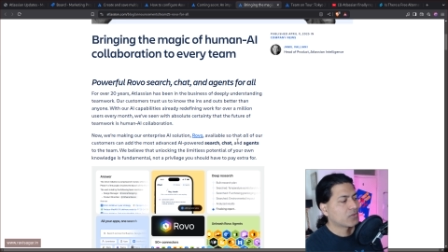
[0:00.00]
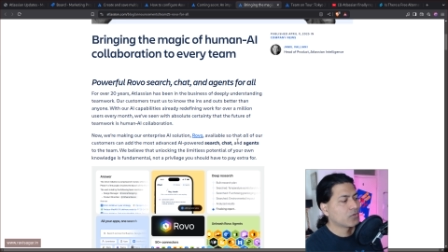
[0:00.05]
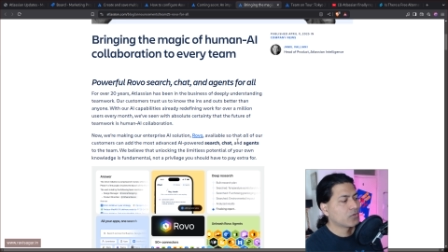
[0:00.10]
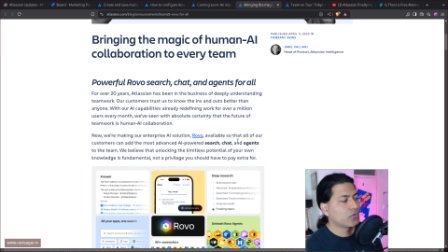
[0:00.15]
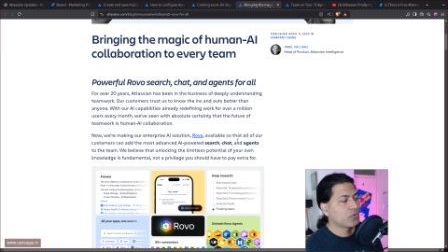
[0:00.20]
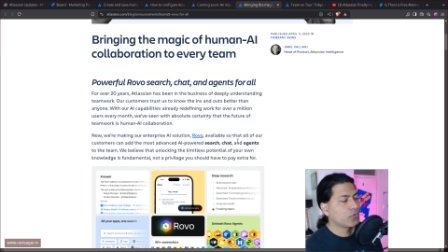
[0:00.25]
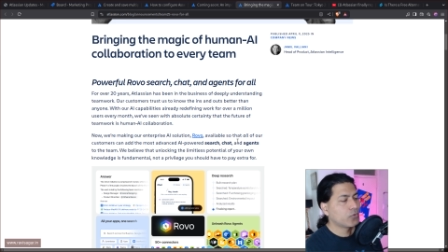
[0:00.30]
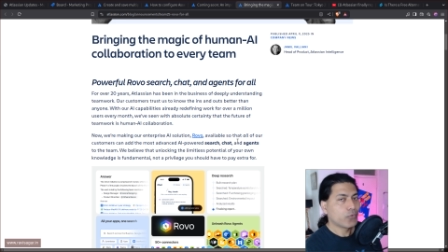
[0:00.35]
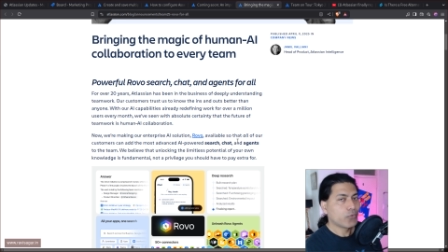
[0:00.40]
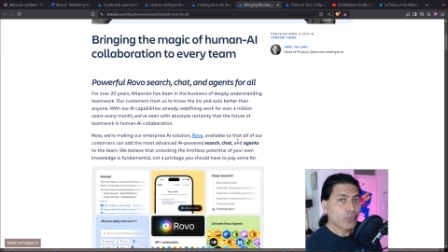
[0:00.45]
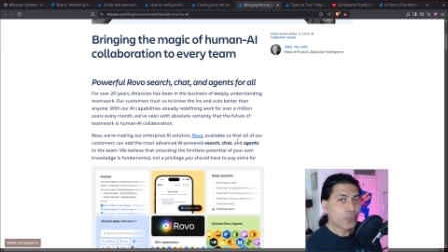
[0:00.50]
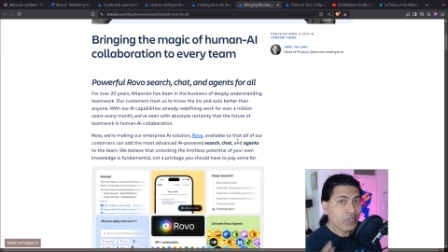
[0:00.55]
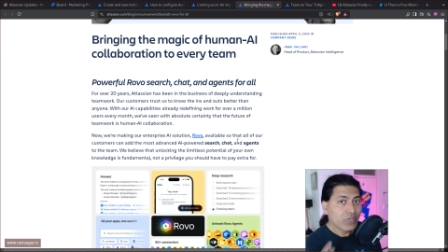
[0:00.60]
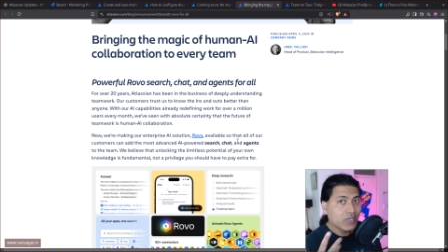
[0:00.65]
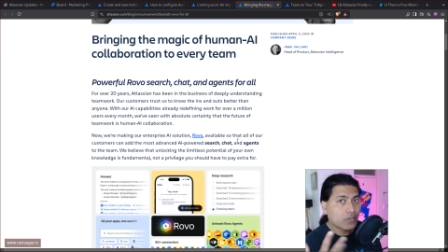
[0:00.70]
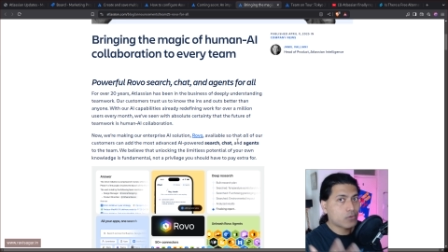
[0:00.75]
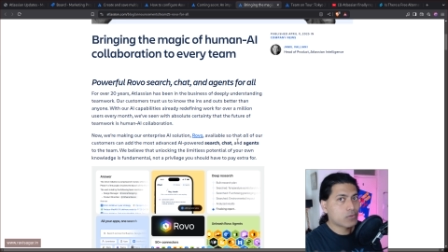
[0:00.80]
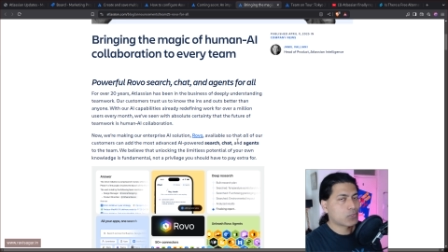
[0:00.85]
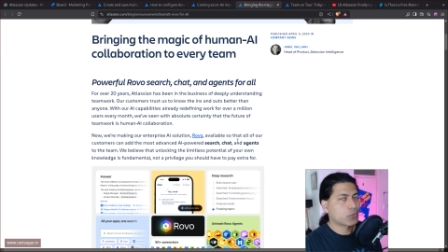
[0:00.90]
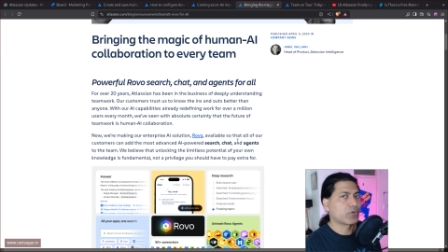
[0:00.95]
So
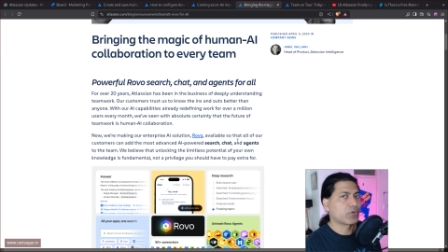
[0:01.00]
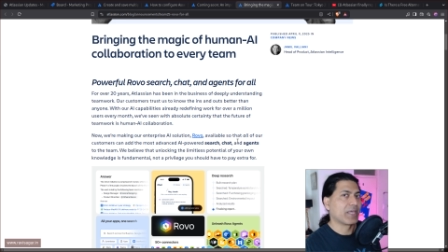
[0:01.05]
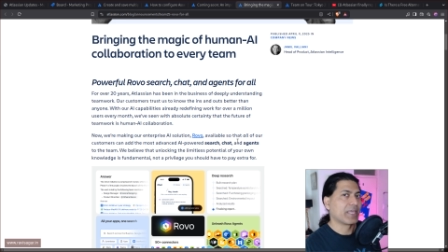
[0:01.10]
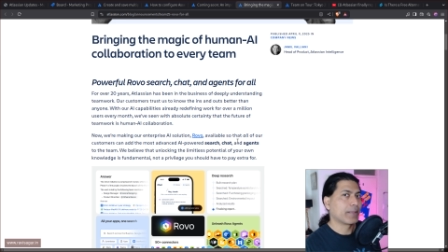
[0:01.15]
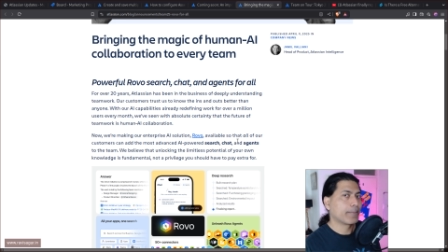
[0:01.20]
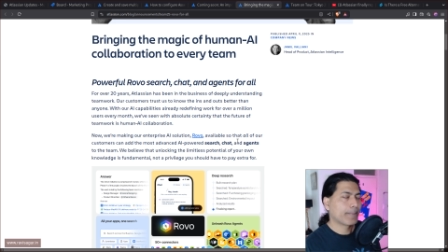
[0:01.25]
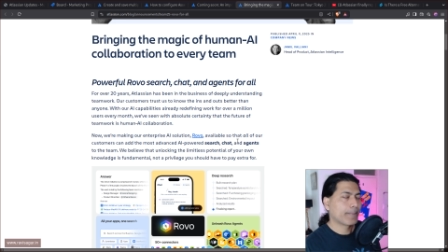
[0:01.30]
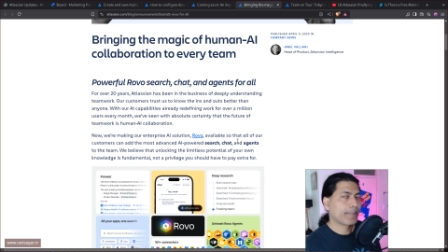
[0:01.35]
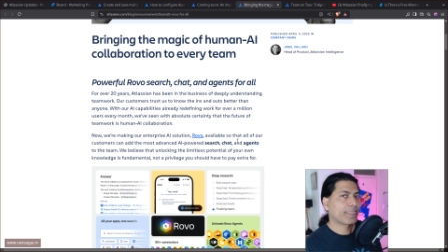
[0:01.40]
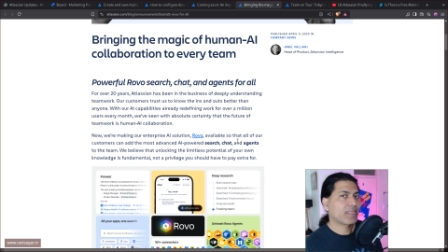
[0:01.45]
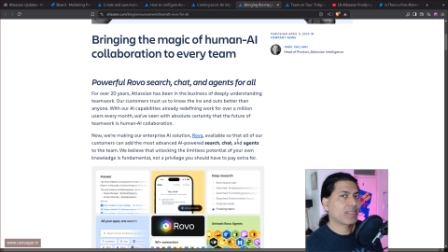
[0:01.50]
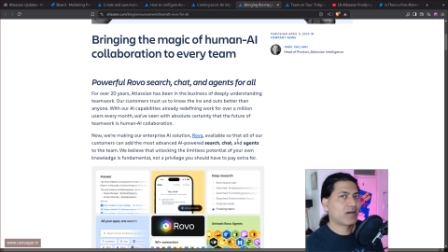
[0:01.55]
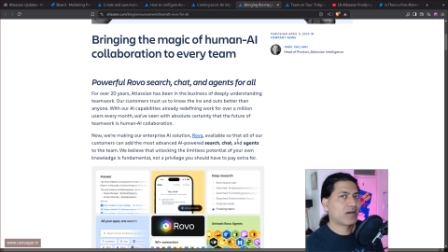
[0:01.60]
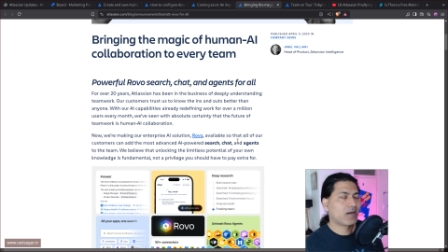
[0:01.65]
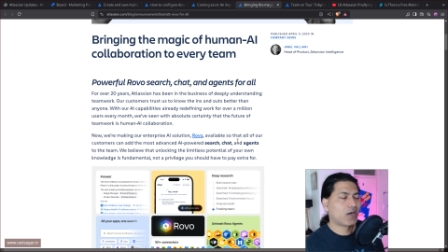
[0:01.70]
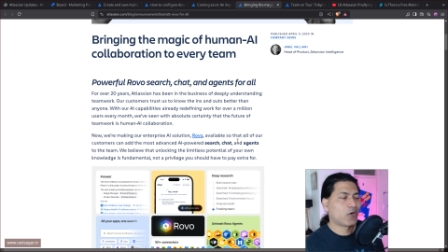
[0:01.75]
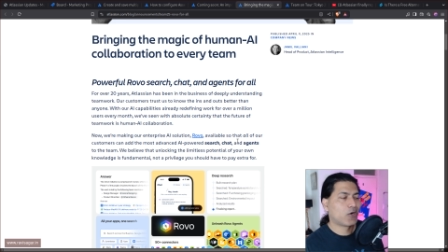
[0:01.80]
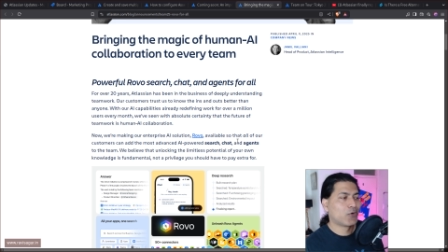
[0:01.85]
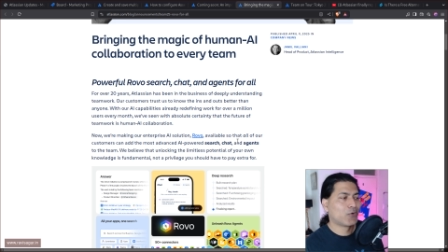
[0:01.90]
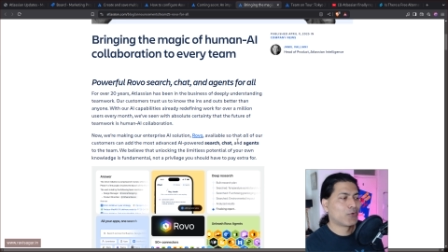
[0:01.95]
we are also trying
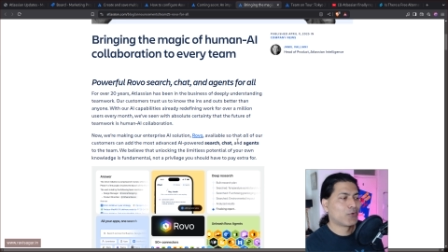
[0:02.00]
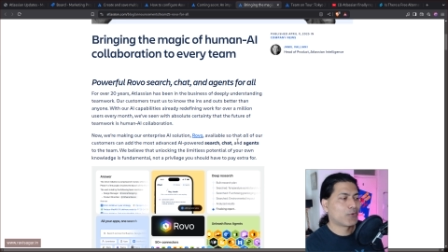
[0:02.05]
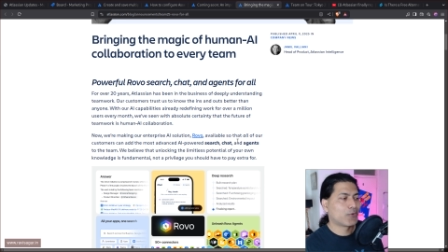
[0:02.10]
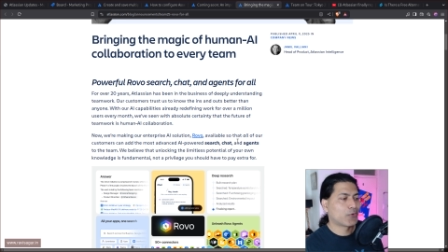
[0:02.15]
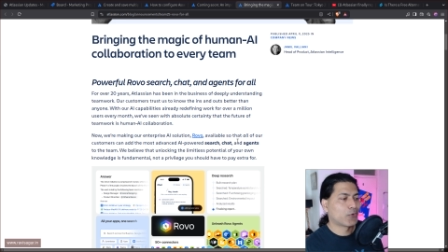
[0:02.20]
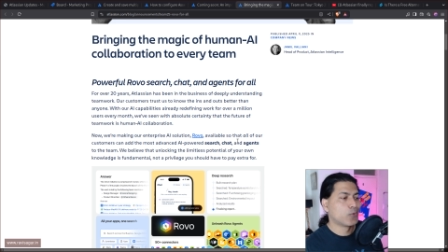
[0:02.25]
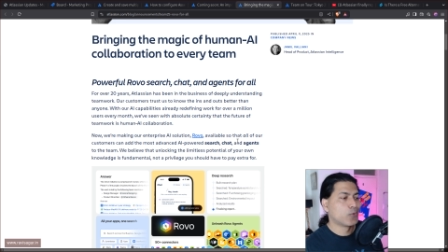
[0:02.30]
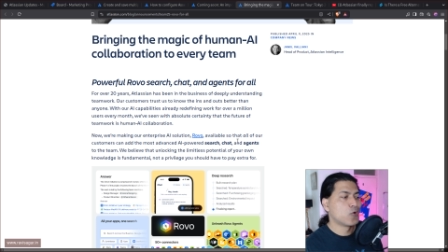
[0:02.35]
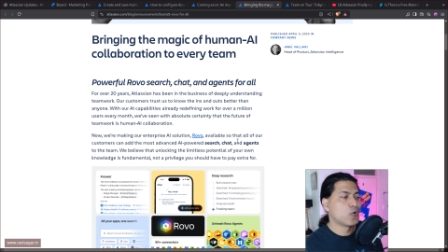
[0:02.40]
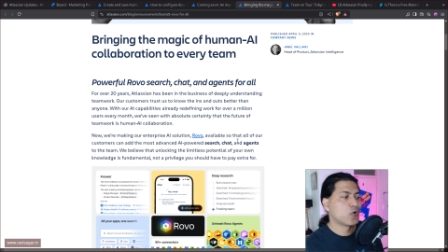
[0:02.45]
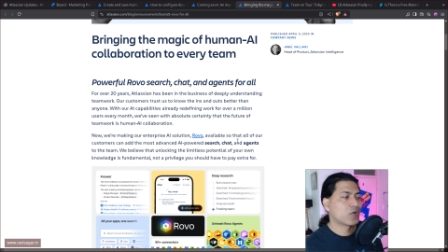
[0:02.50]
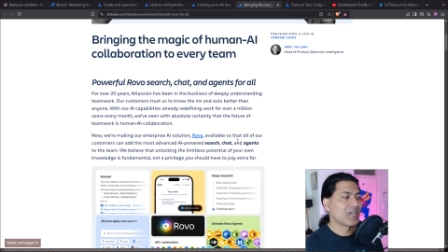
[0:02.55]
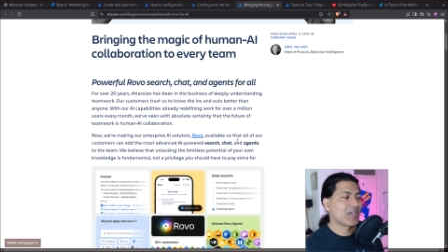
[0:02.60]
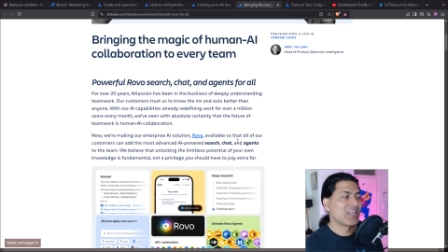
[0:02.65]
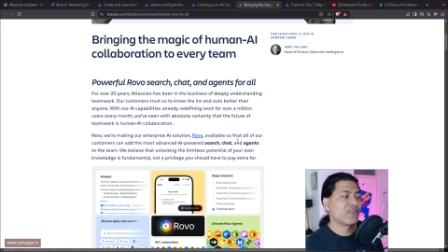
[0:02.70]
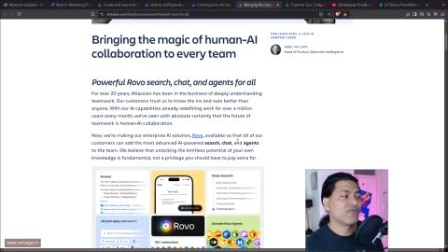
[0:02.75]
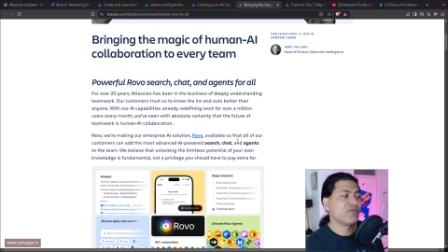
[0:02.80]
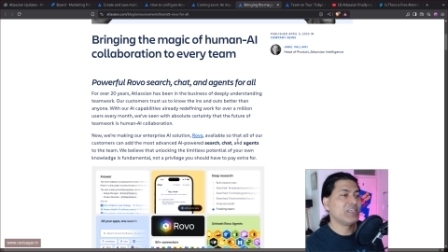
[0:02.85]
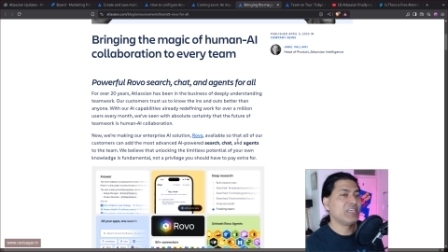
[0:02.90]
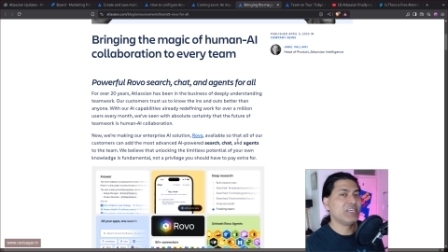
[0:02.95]
how Rovo
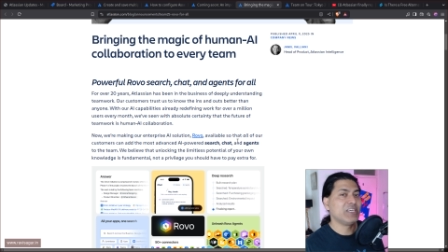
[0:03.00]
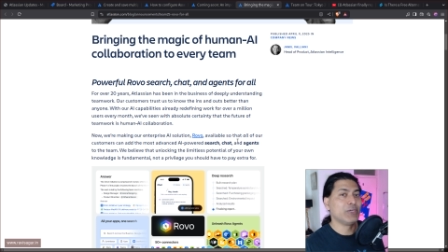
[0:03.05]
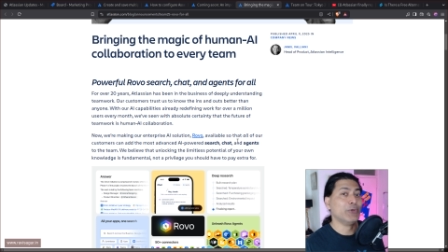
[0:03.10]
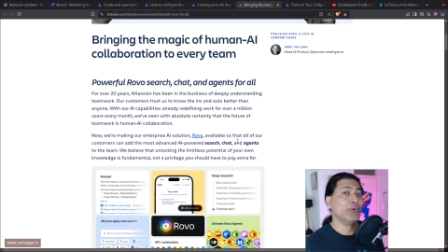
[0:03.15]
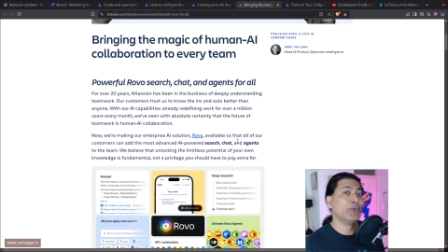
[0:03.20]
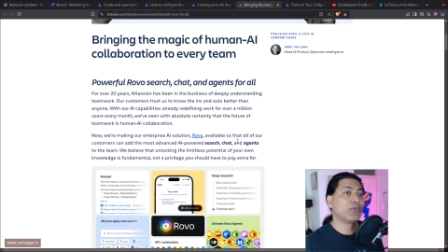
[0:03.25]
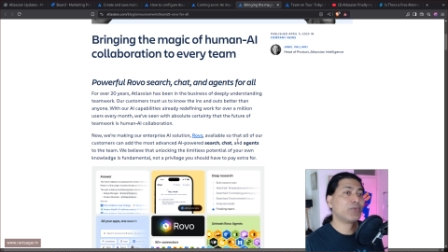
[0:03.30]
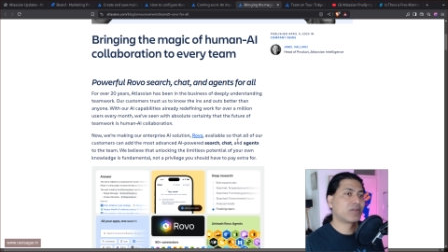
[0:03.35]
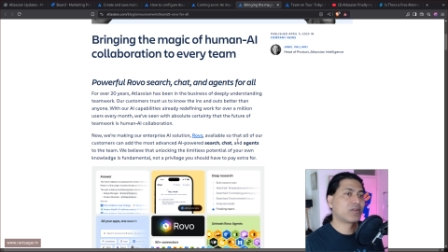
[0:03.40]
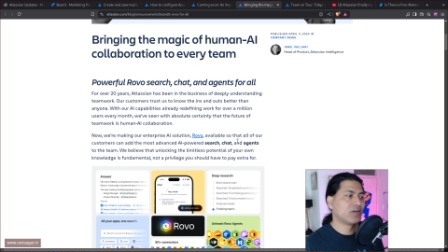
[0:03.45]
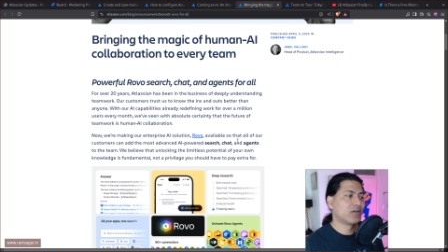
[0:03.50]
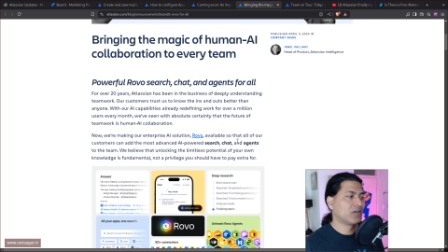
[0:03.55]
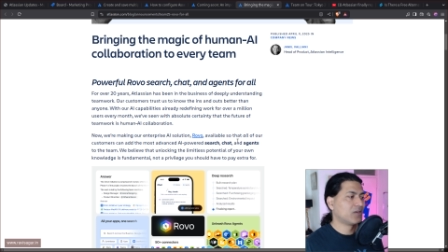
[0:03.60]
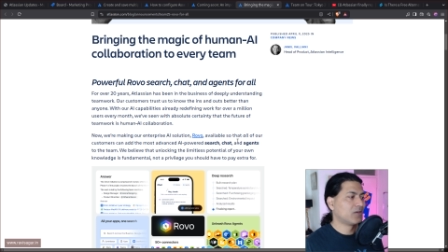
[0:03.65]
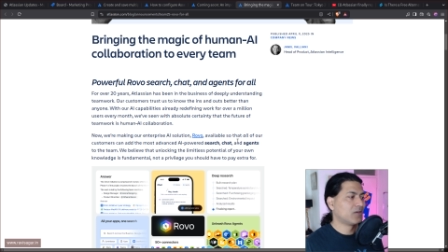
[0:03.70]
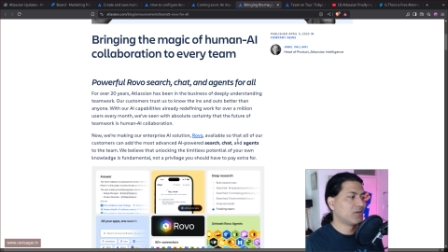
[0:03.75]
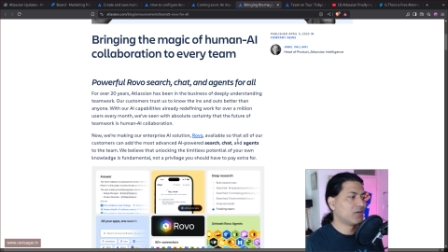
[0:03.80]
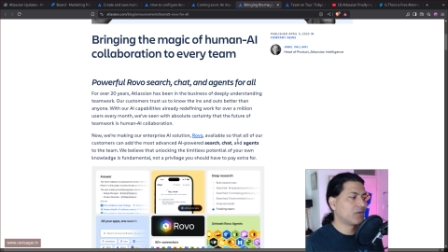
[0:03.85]
can be used